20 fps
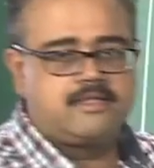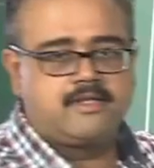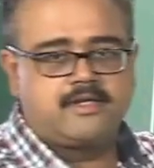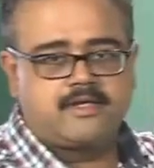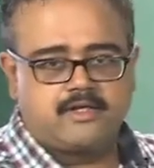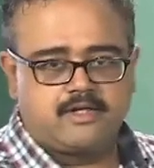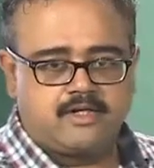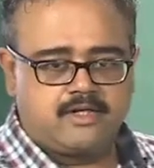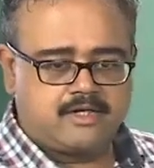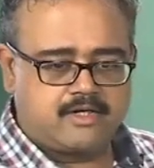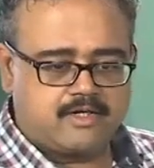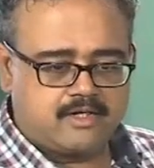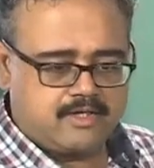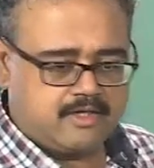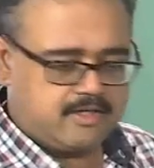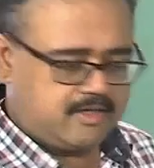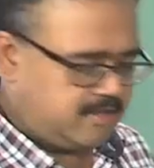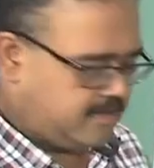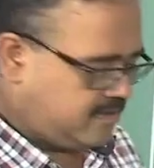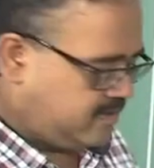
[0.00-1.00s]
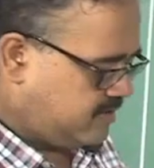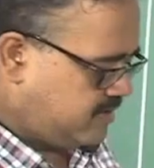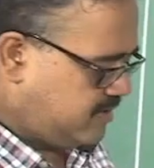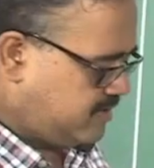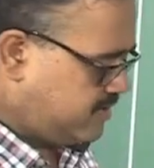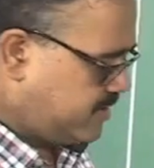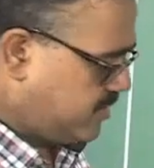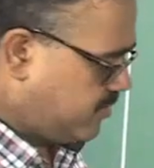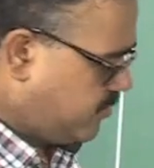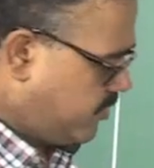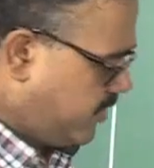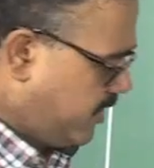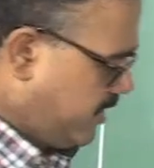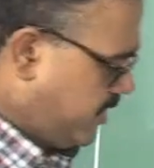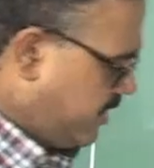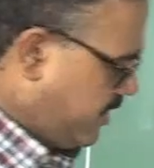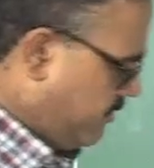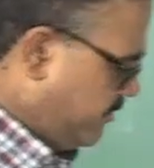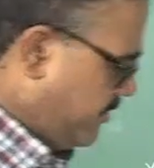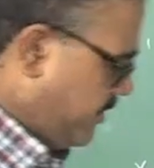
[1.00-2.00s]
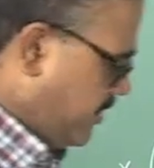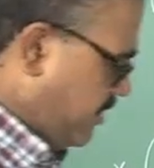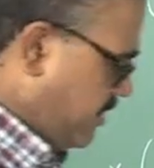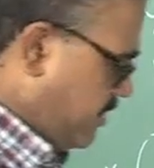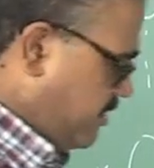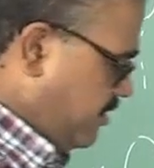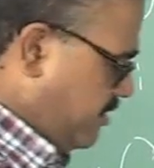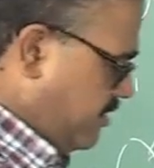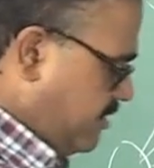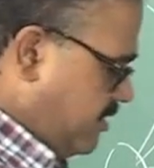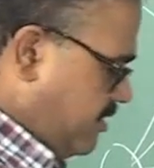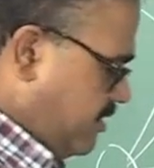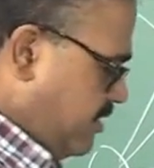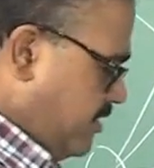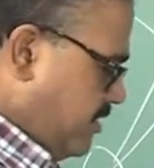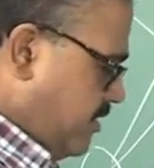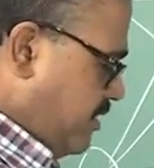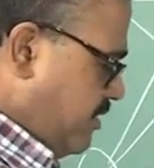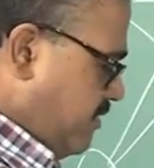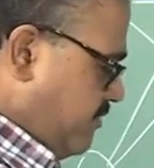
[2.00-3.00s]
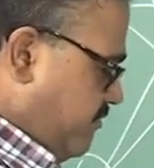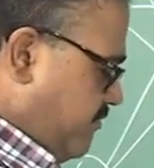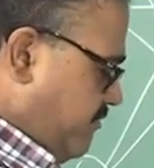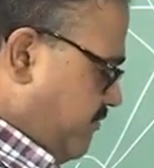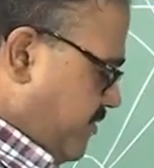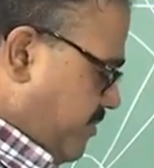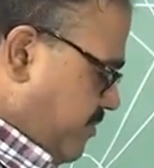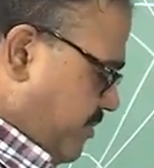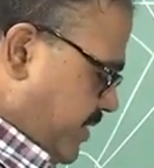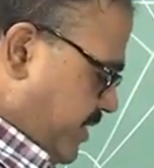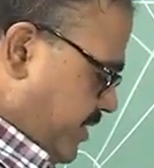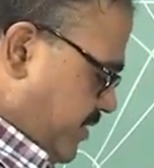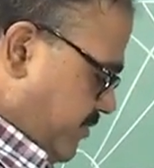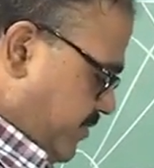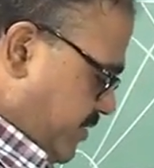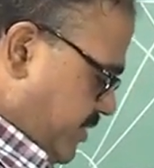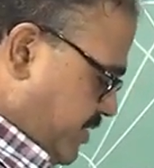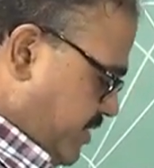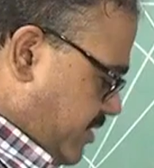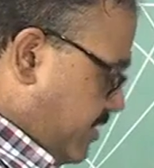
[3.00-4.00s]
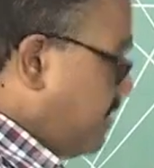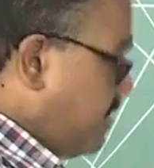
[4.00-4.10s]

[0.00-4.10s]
regular the sigmoid that we are familiar with,